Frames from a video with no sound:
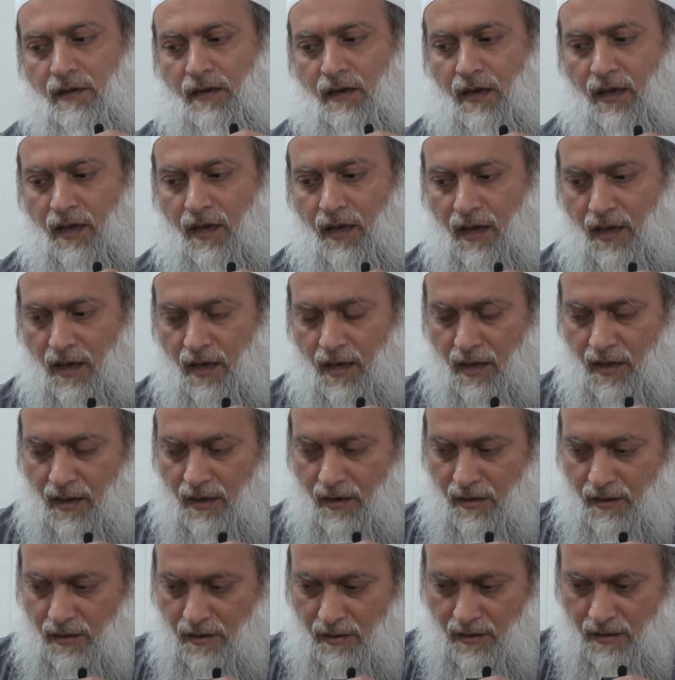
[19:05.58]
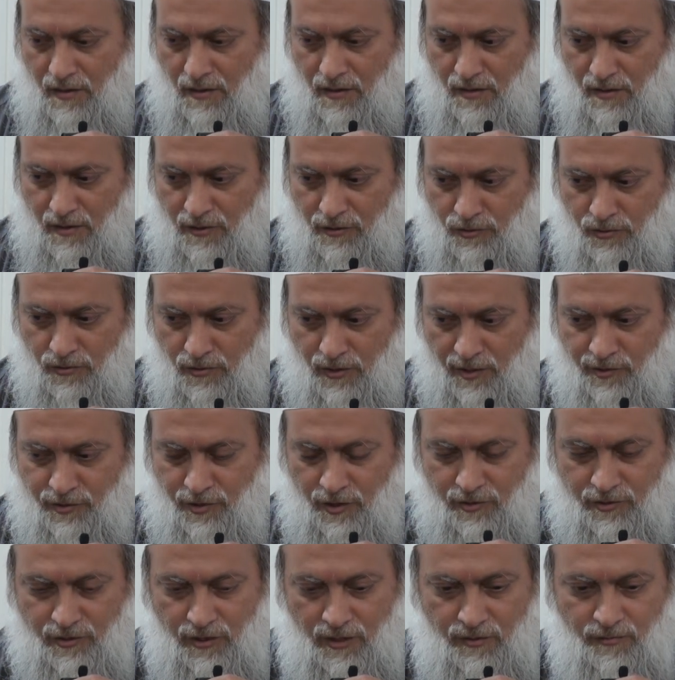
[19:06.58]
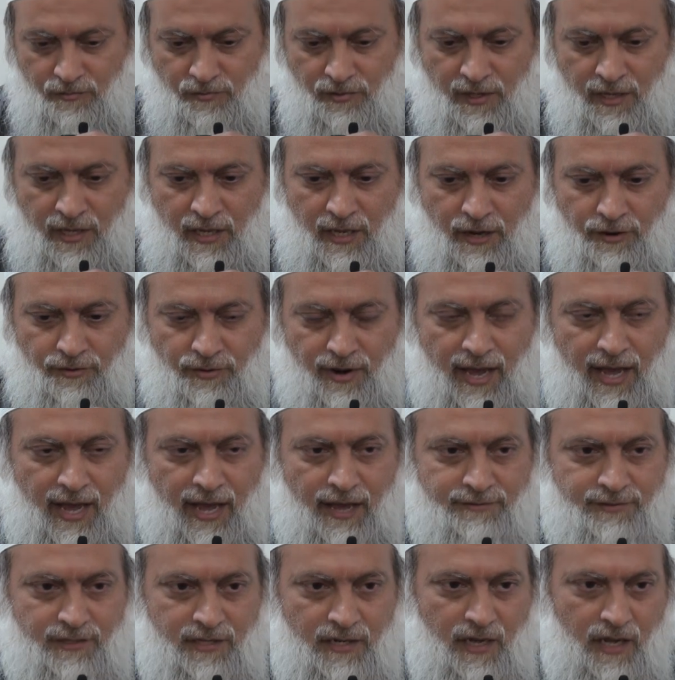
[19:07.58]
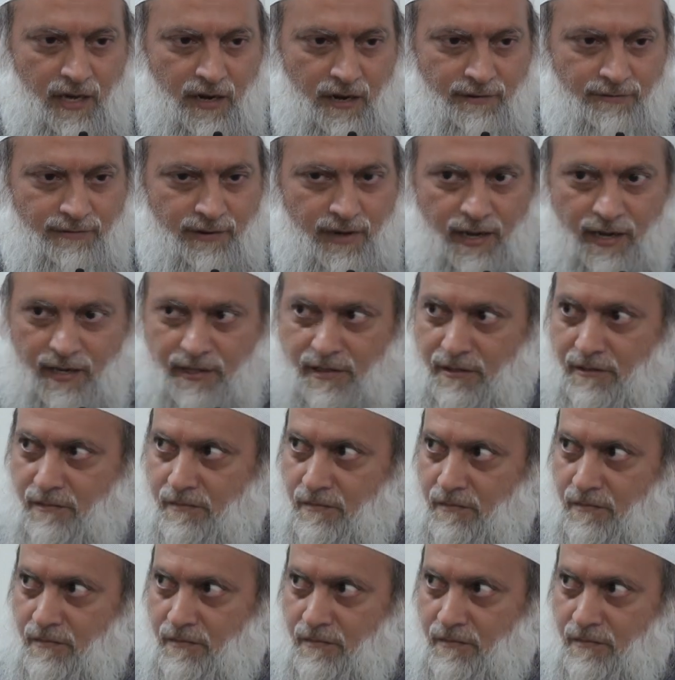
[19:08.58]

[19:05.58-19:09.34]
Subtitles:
And Rasulullah, when he arrives in Arafat,